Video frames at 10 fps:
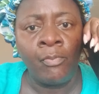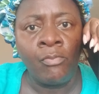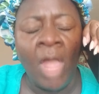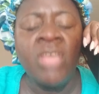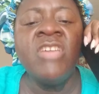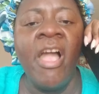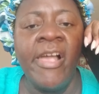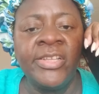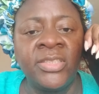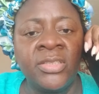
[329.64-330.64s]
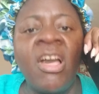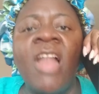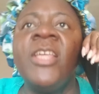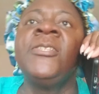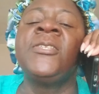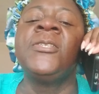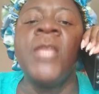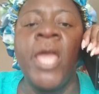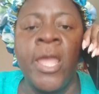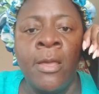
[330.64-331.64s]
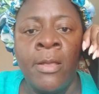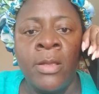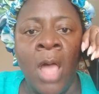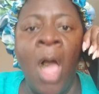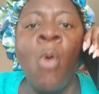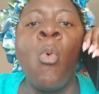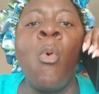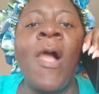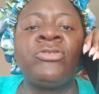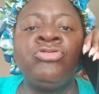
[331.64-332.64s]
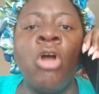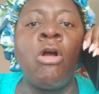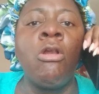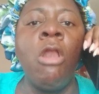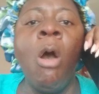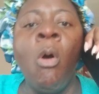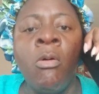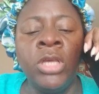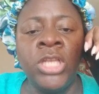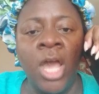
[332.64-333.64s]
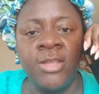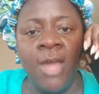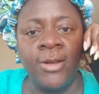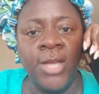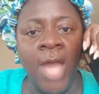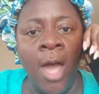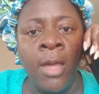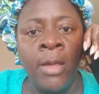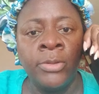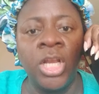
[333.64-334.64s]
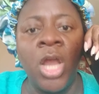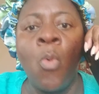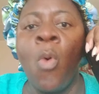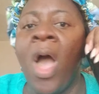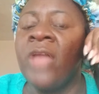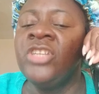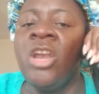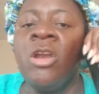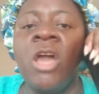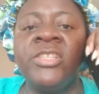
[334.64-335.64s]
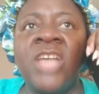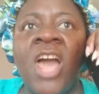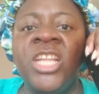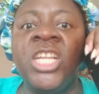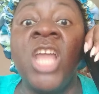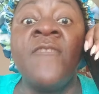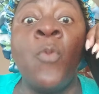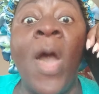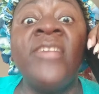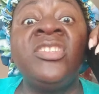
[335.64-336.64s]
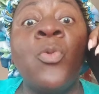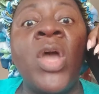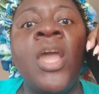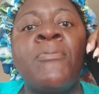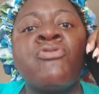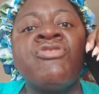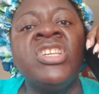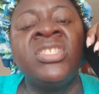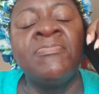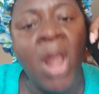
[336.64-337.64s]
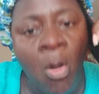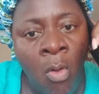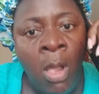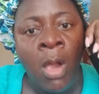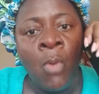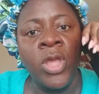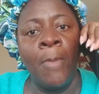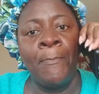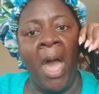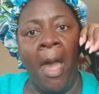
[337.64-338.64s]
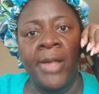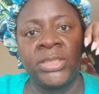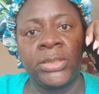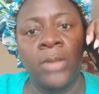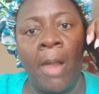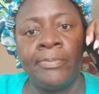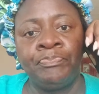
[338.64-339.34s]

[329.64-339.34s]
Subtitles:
Yes, the calling steady. And watch your glow in a Canada. You know, want the lights are calling, and even why see when your breeze blow, where you pass.